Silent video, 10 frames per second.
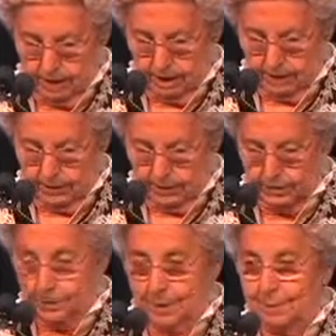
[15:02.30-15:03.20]
this prime
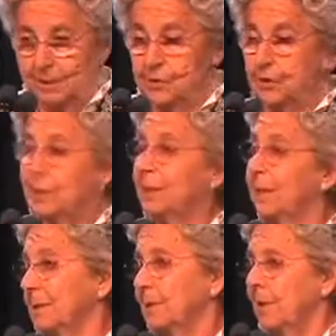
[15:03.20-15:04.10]
minister because the prime
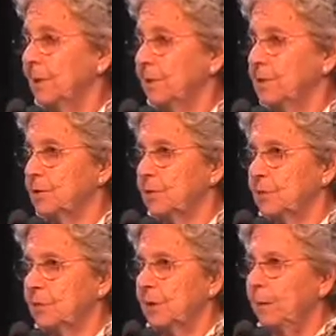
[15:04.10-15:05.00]
minister was very
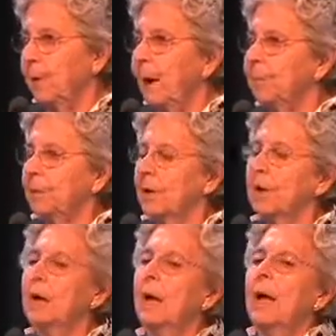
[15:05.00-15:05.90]
popular.
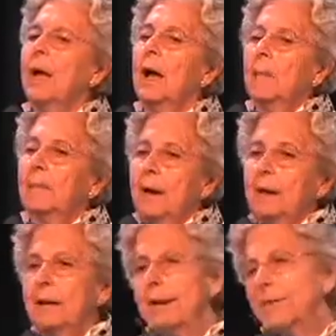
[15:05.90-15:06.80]
But,
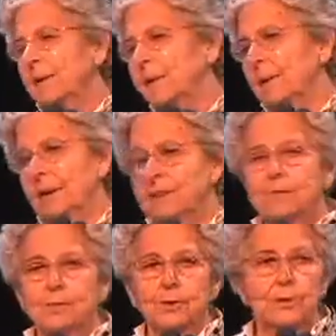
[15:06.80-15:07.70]
and there are lots of books
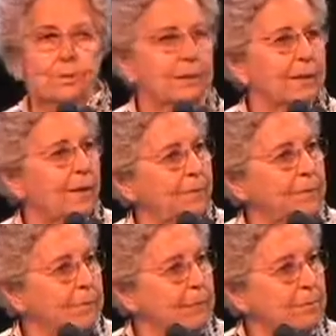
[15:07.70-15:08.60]
written on the
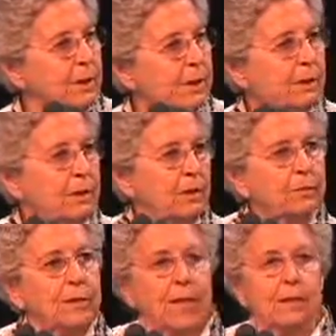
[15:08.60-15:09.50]
subject, the UK
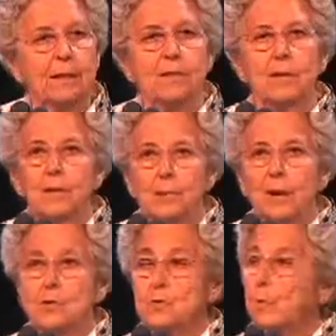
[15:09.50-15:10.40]
and the US
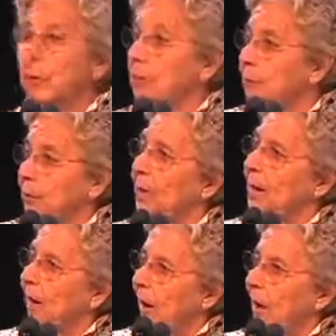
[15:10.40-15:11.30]
worked really
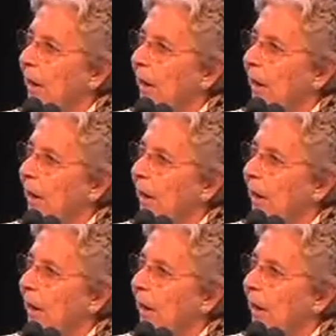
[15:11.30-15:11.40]
hard